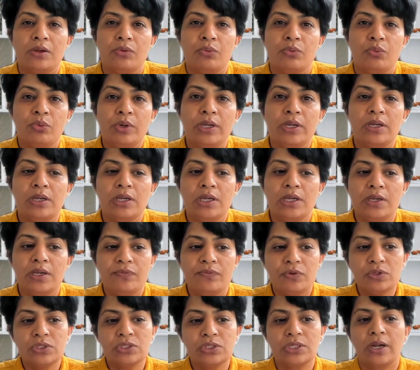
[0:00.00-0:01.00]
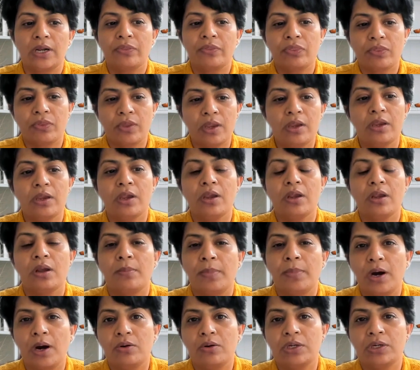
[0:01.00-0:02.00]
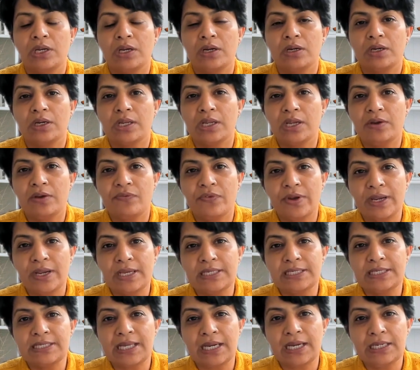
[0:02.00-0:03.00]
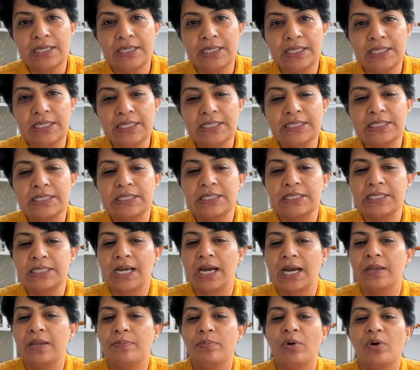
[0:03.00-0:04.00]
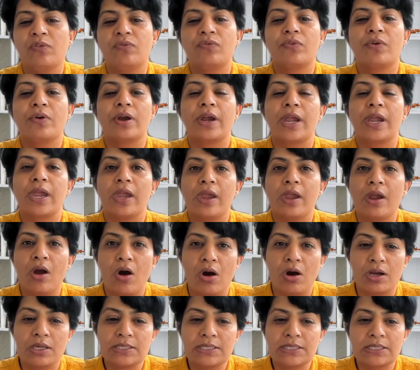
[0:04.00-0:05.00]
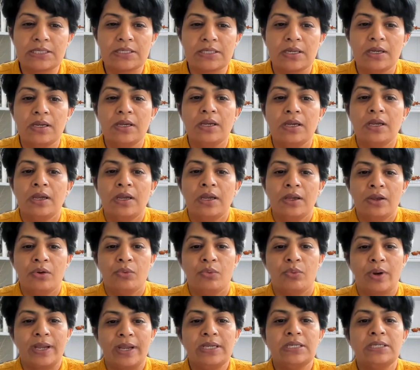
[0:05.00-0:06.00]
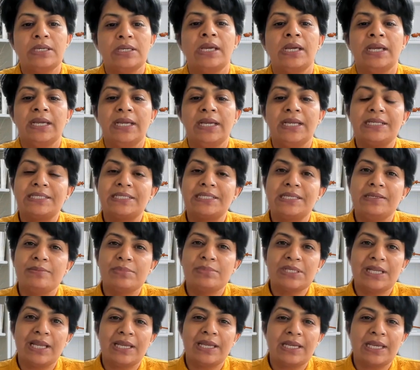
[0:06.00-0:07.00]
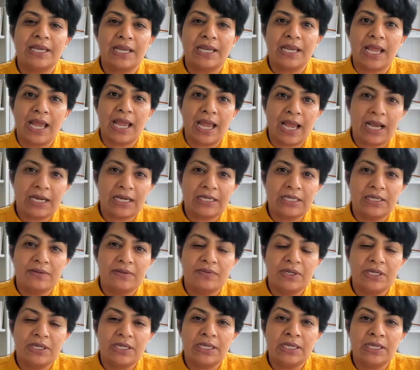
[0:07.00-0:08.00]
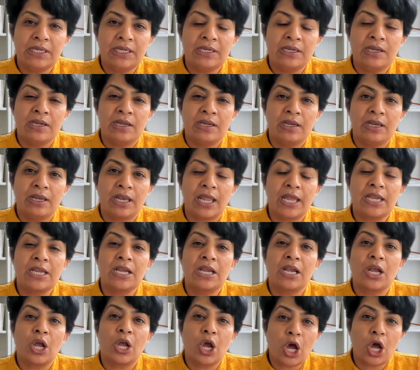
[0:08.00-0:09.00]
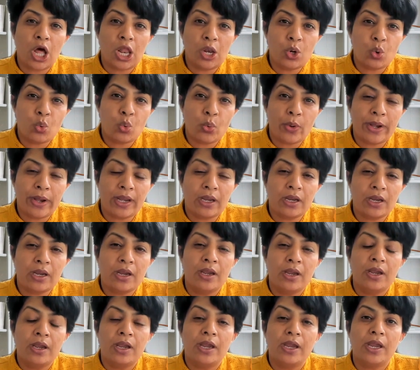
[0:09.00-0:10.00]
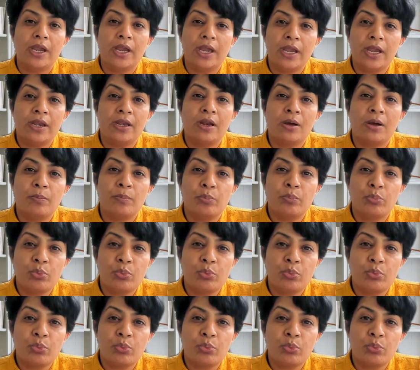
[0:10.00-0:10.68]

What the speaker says: really, if you start thinking about it, if anxiety is a type of chaos, right? It seems like an activity like coloring in a